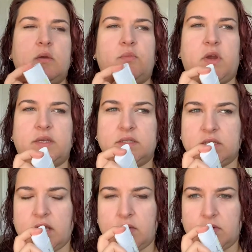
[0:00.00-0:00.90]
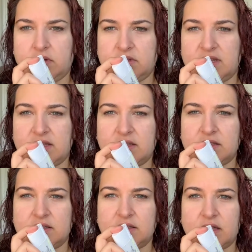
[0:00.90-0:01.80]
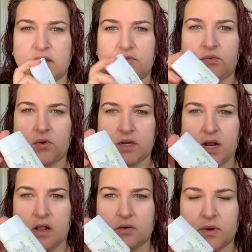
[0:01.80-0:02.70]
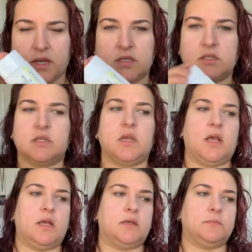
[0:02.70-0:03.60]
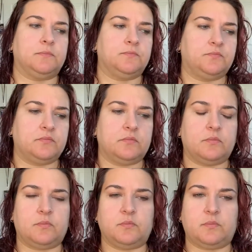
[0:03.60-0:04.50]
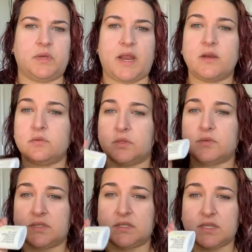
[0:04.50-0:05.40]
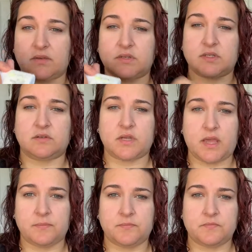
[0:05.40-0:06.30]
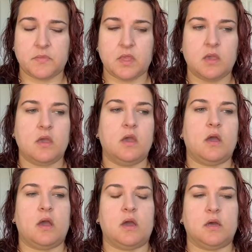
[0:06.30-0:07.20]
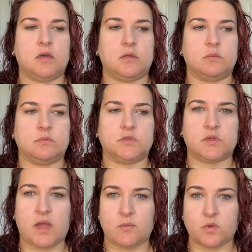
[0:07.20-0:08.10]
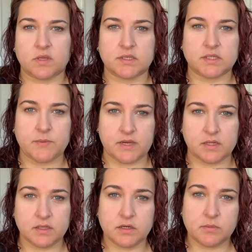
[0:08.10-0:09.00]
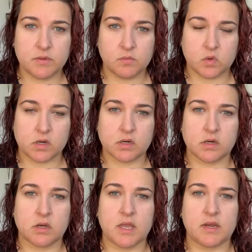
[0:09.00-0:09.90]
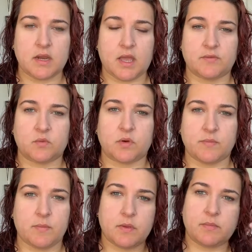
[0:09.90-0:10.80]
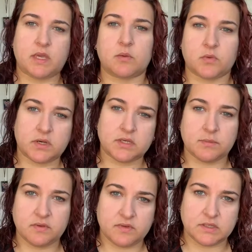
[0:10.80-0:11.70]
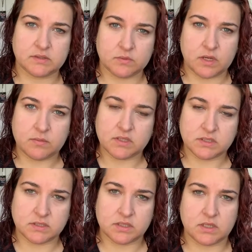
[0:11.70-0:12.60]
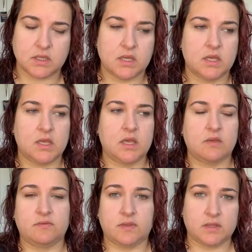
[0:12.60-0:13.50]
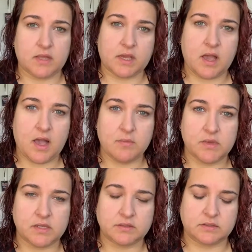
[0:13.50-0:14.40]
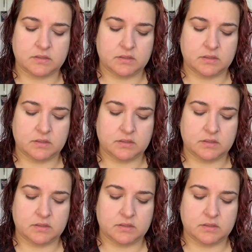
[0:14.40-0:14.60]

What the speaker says: pricey. I want to say this is like a $40 range. But I don't use this every single day. So I'm willing to spend a little bit more and not have to worry about my makeup running down my face when I'm at Disney and feeling like a hot mess.